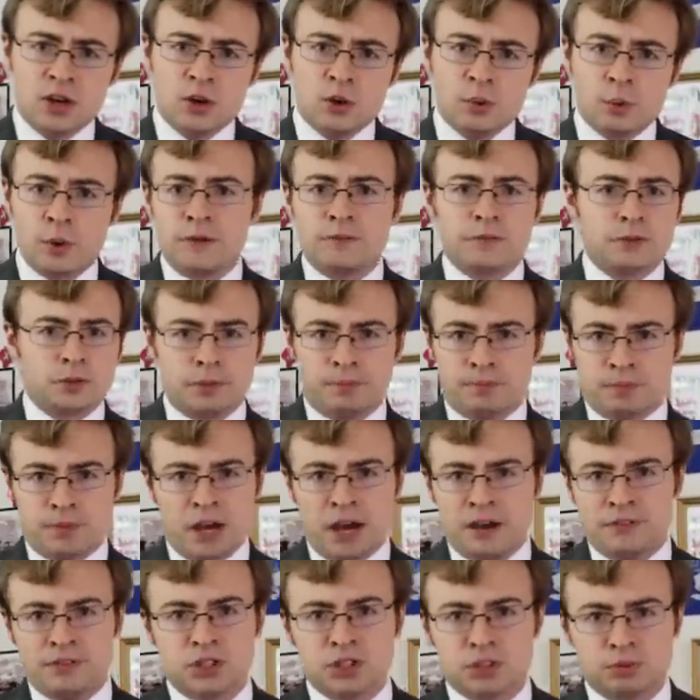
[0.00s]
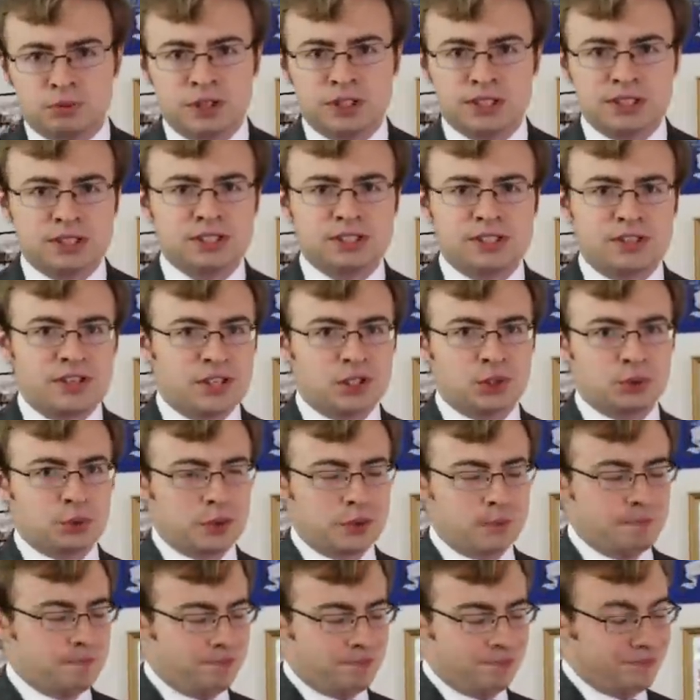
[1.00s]
when for obvious reasons things
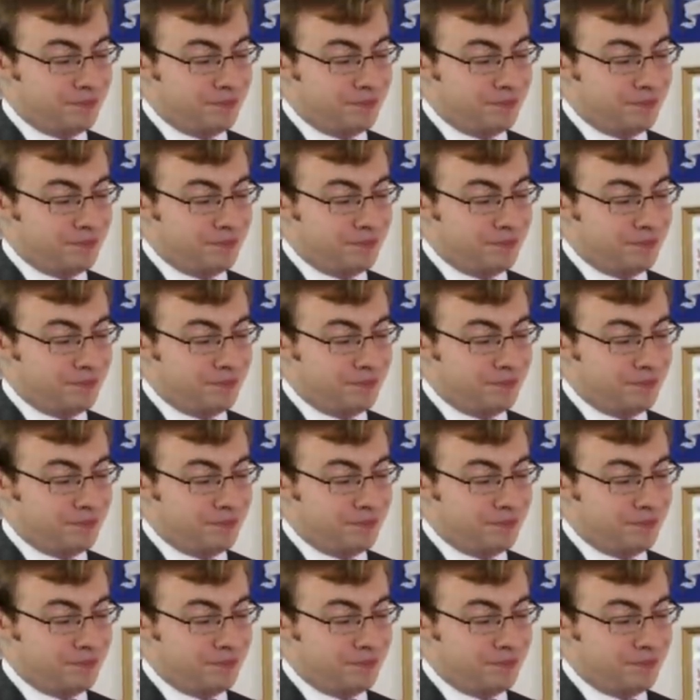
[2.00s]
were